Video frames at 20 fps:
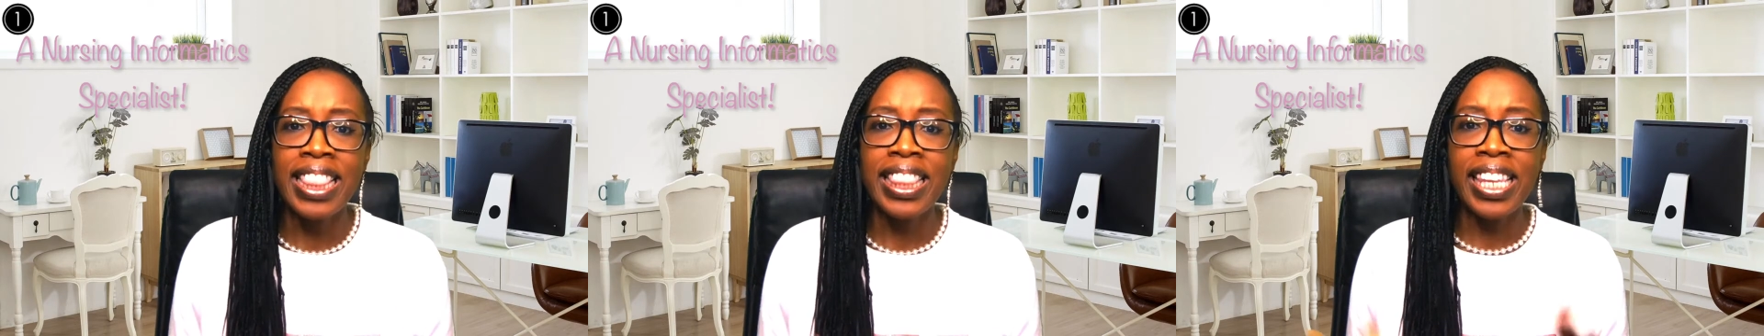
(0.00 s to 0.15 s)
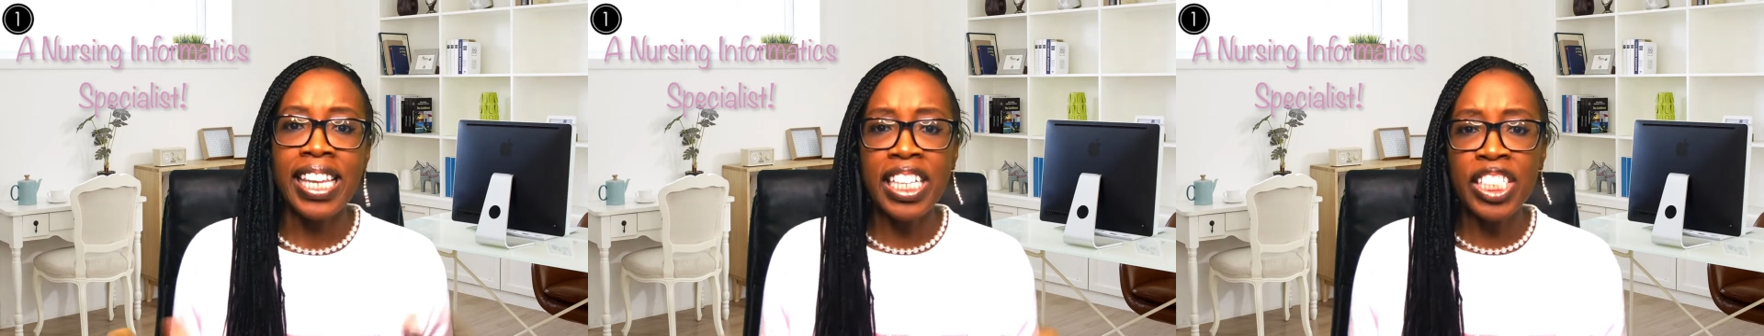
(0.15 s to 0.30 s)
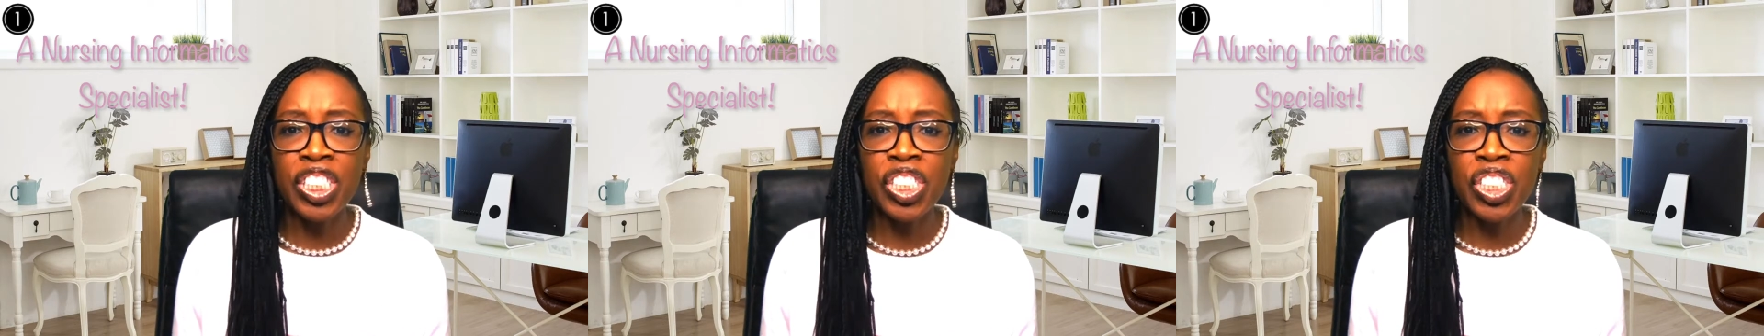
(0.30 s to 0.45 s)

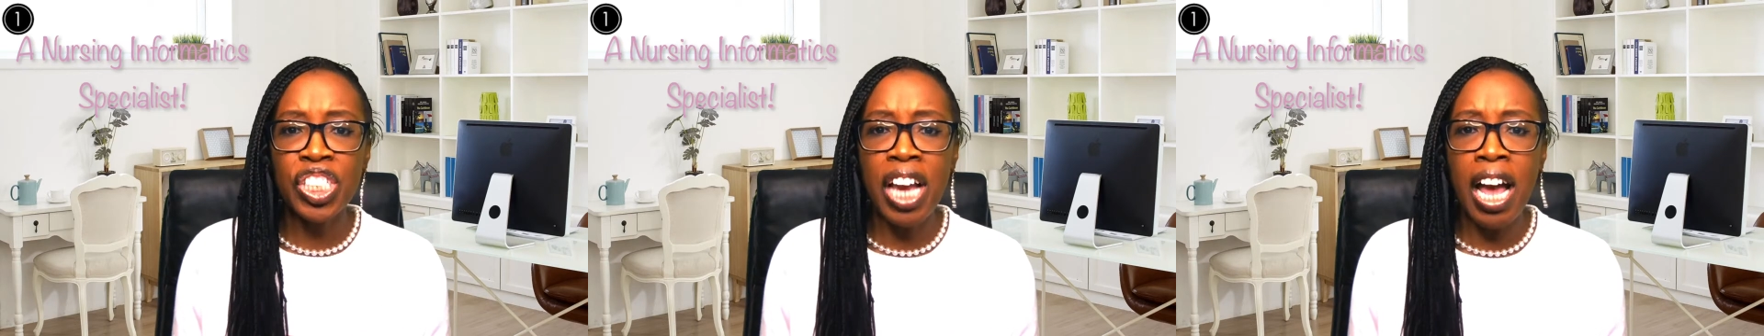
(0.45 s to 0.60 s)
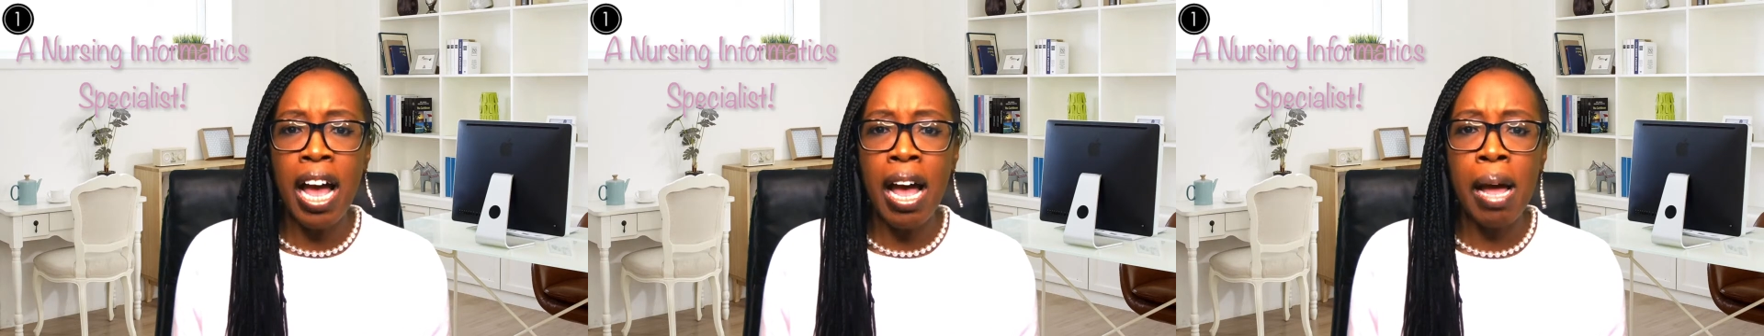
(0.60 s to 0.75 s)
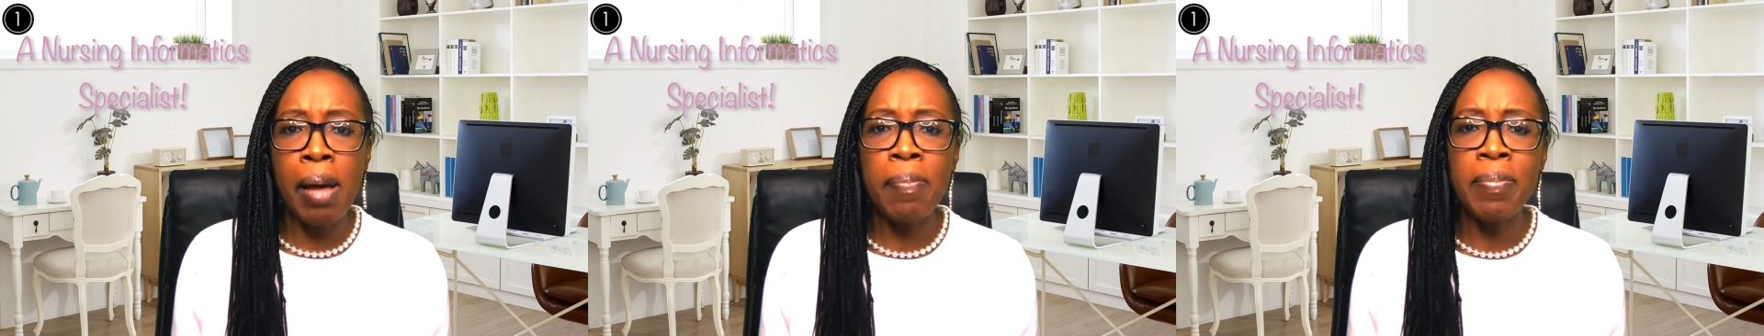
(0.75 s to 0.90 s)
This
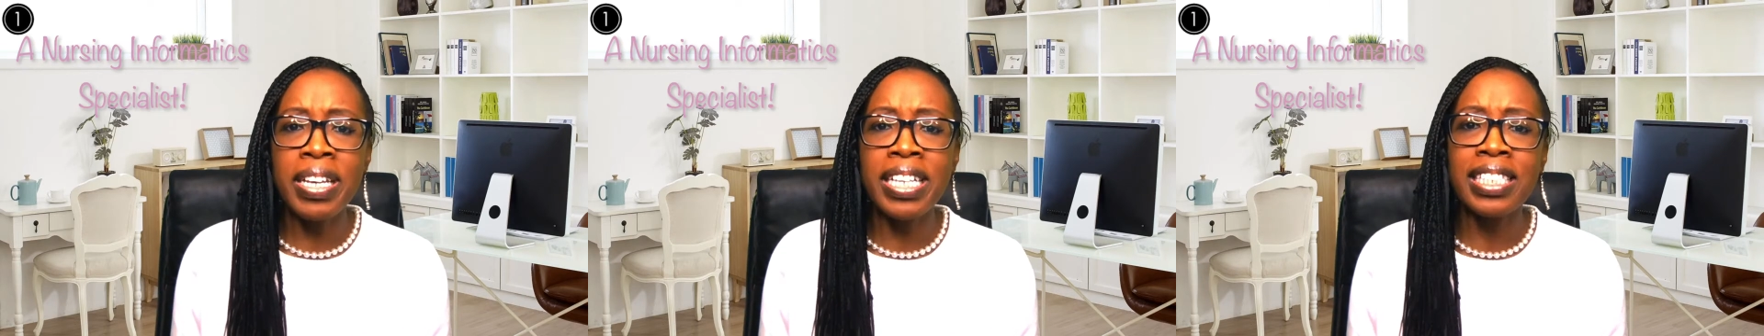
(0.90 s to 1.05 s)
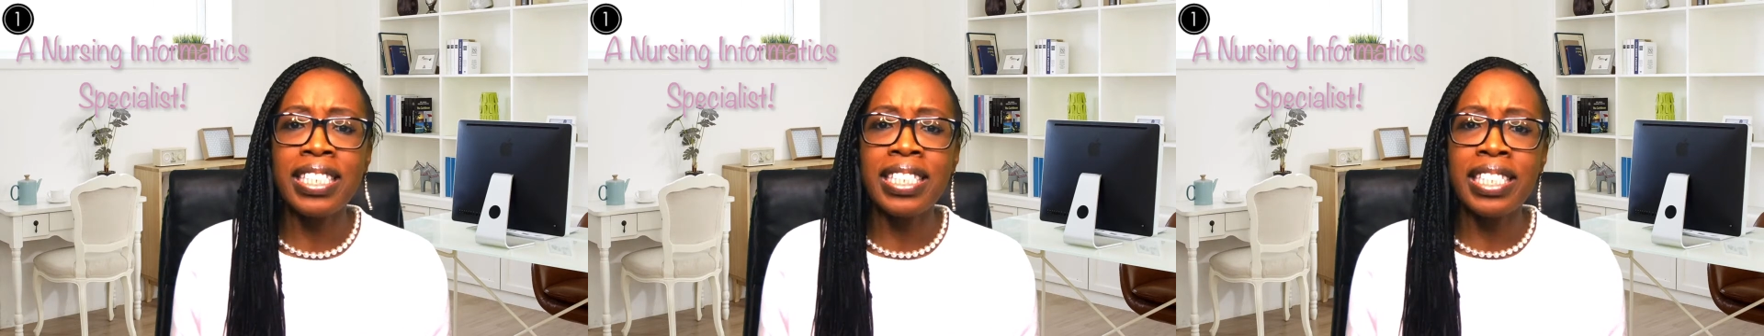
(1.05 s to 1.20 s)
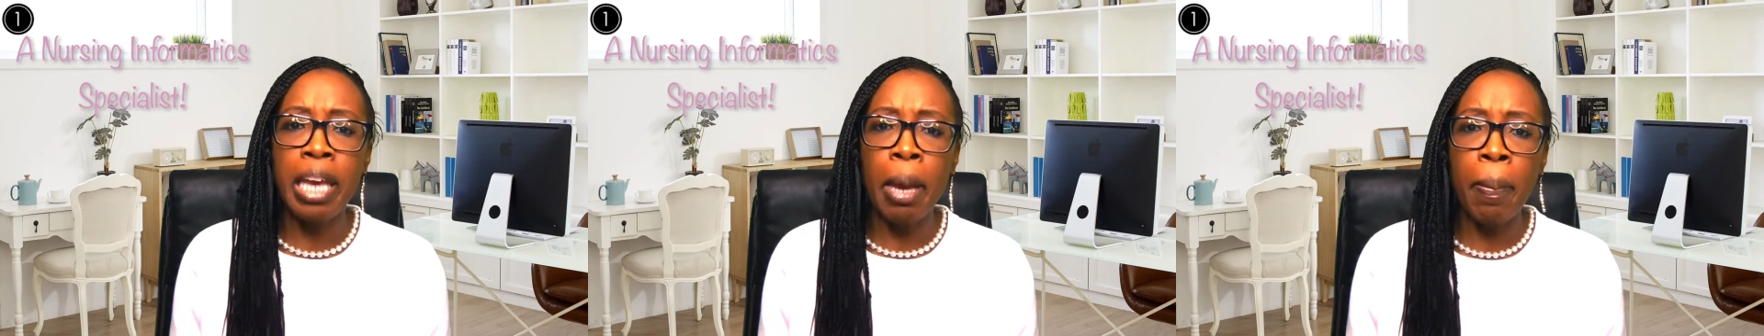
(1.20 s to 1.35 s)
job
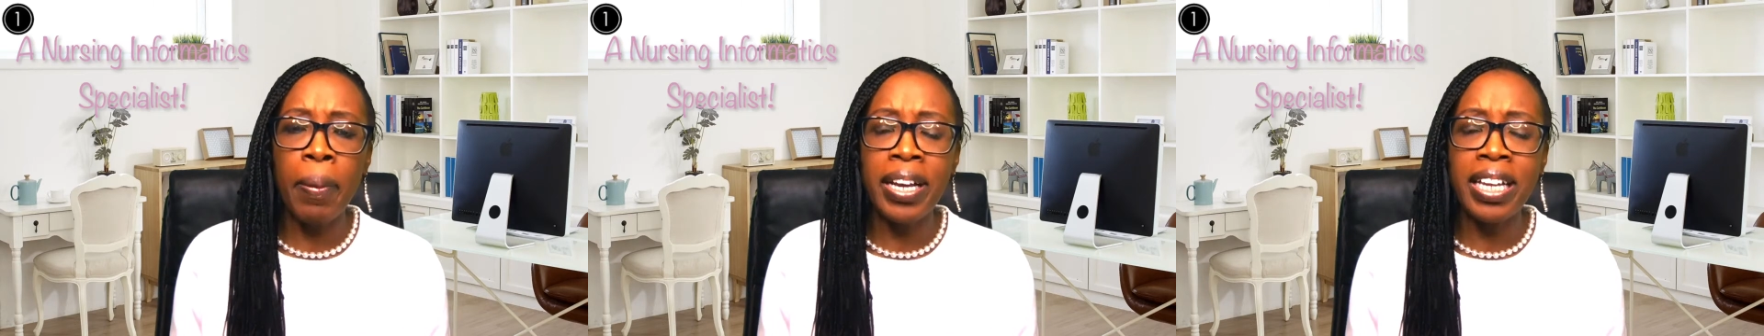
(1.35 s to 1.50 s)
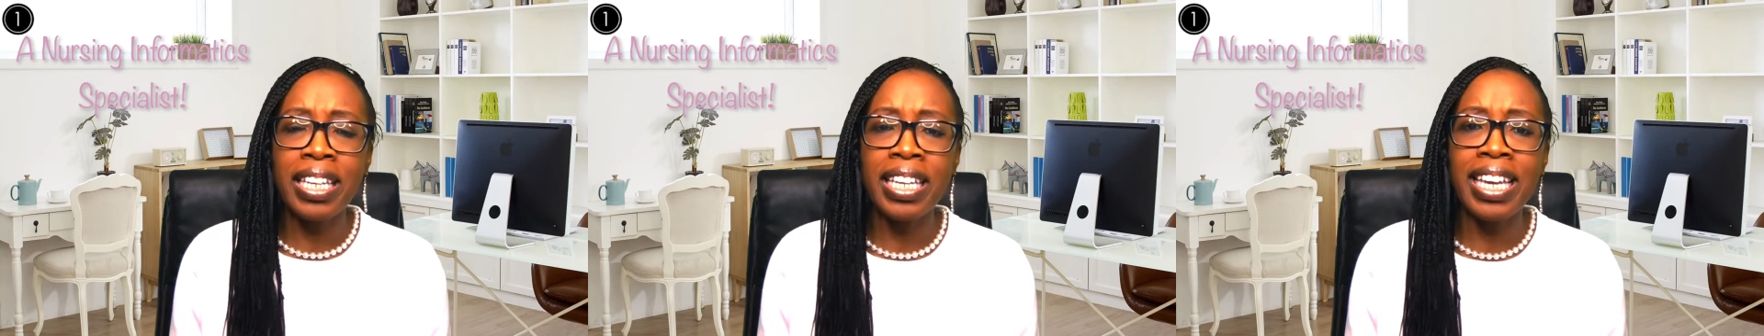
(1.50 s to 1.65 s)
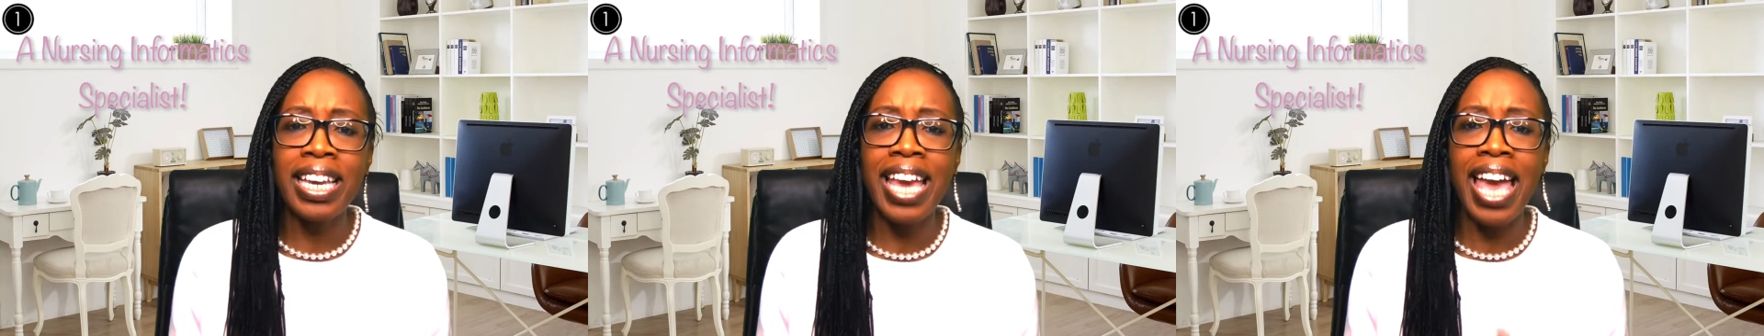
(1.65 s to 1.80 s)
is
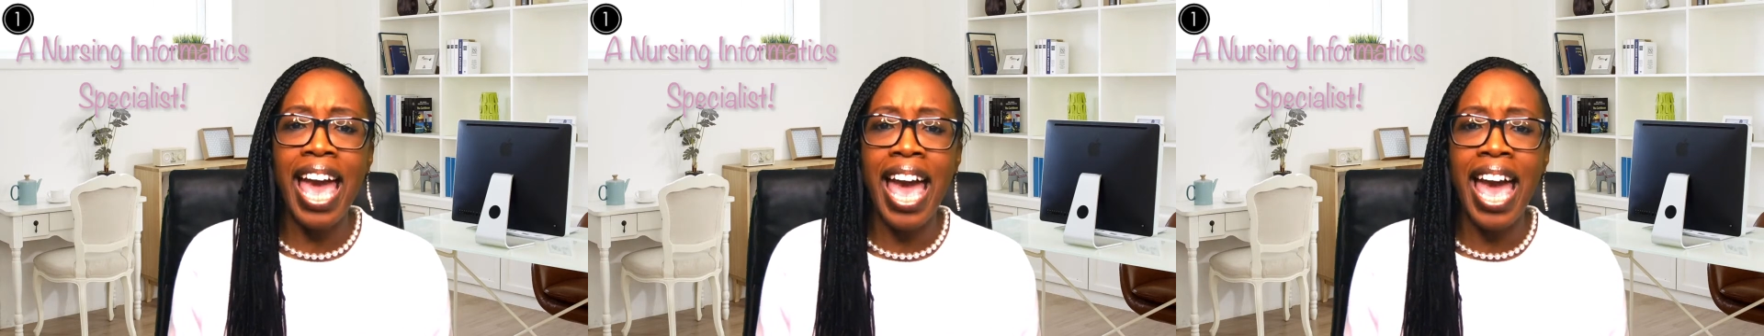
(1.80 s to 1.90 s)
typically